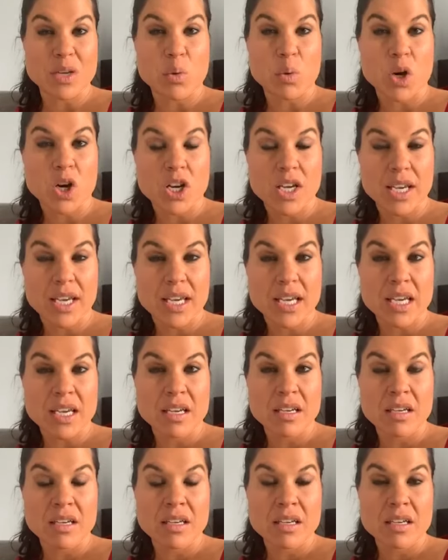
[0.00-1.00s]
it working?
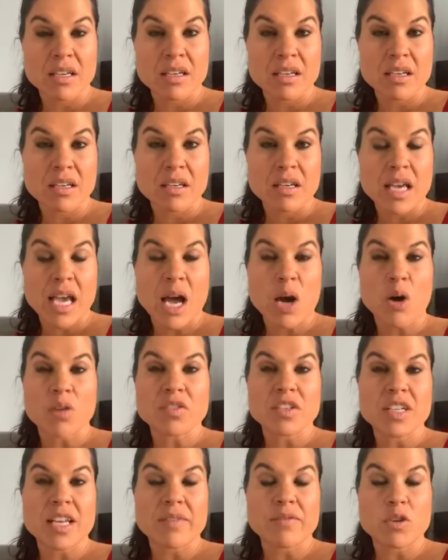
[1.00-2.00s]
How
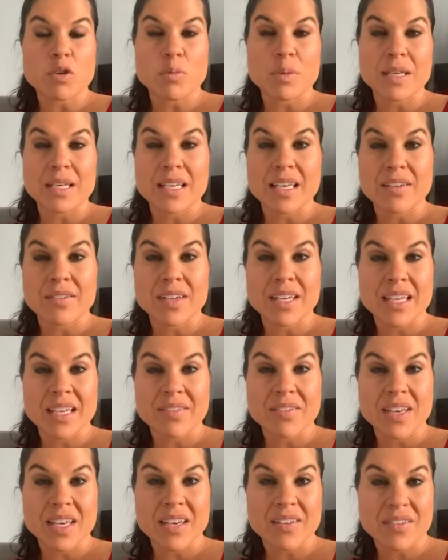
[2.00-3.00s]
often have you been giving,
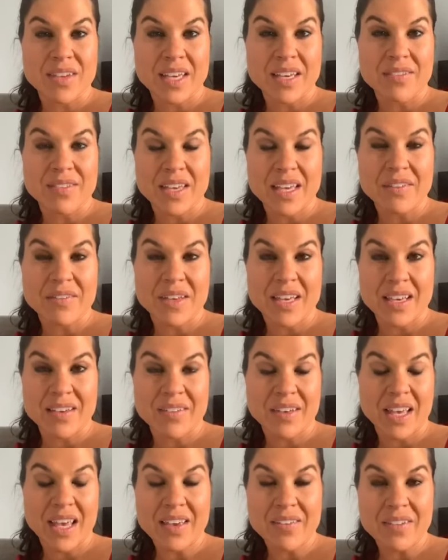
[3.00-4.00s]
giving, giving, giving, giving,
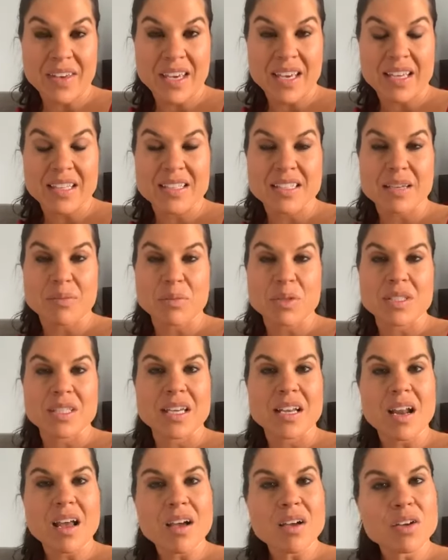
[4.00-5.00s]
giving, giving, and someone
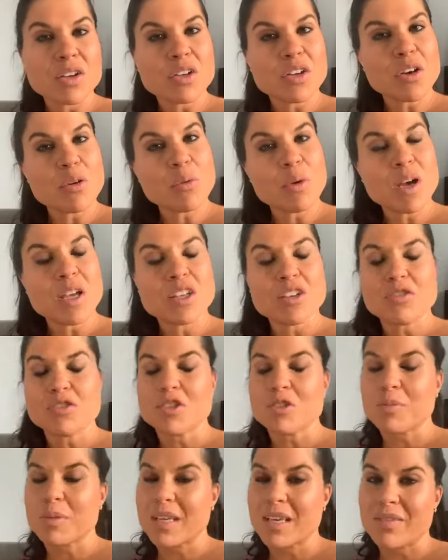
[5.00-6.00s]
said, oh, you know what, you've
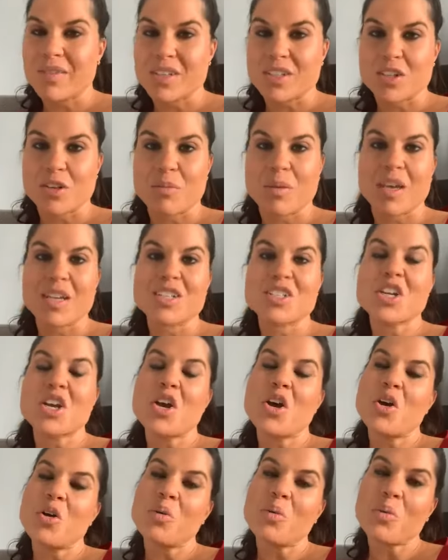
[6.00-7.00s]
just been giving so much.
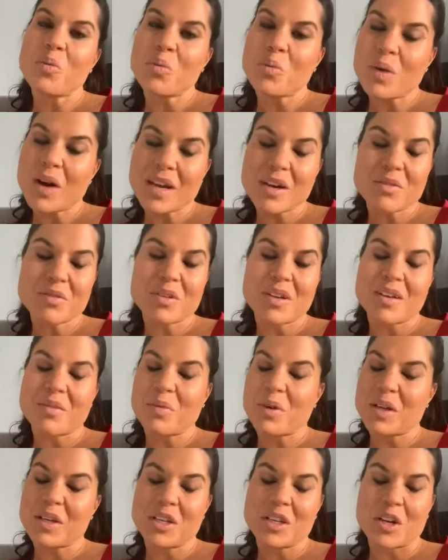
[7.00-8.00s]
Why
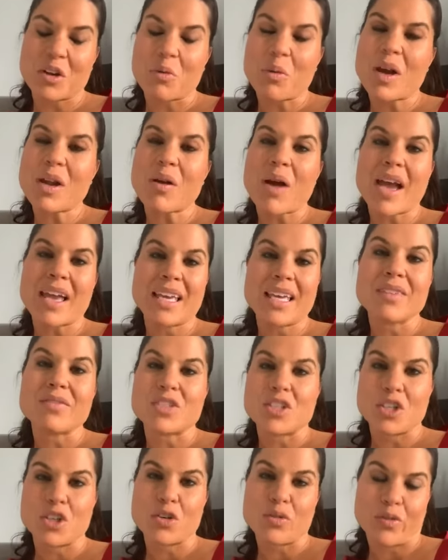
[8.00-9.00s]
don't what you know? Why don't I give
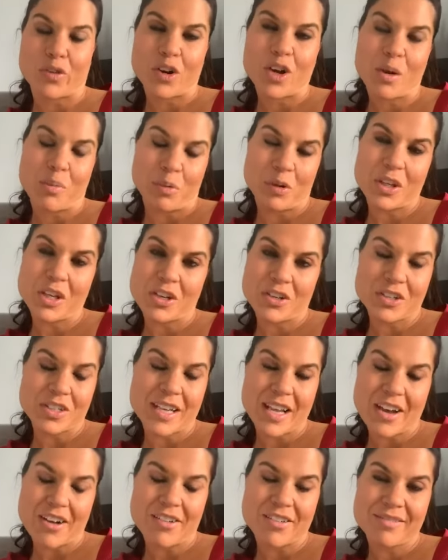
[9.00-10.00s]
to you for a couple years
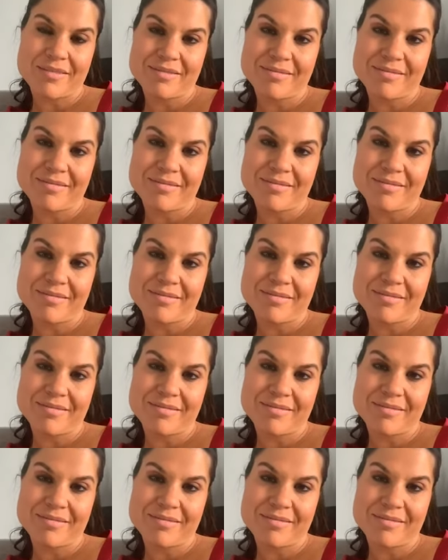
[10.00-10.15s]
now,